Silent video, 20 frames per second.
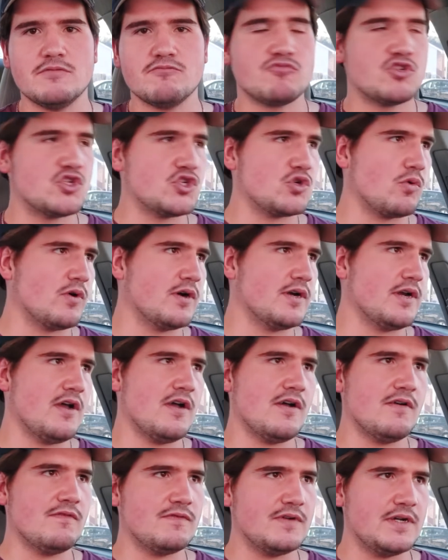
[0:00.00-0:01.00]
short
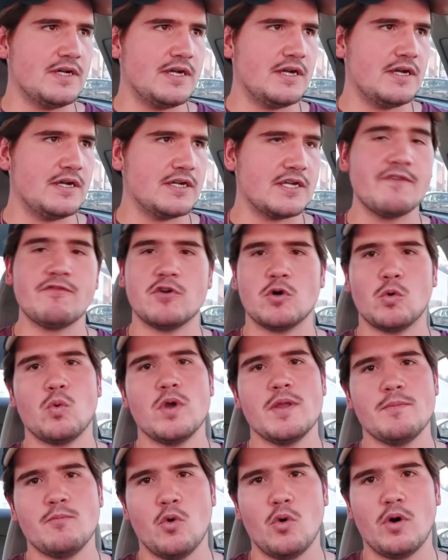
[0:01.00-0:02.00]
of Governor
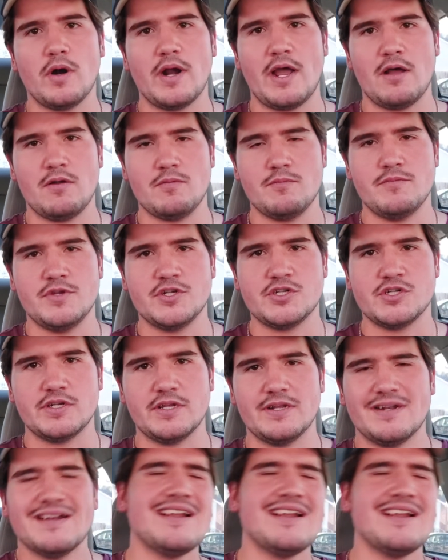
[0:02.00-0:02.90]
Whitmore out in Michigan.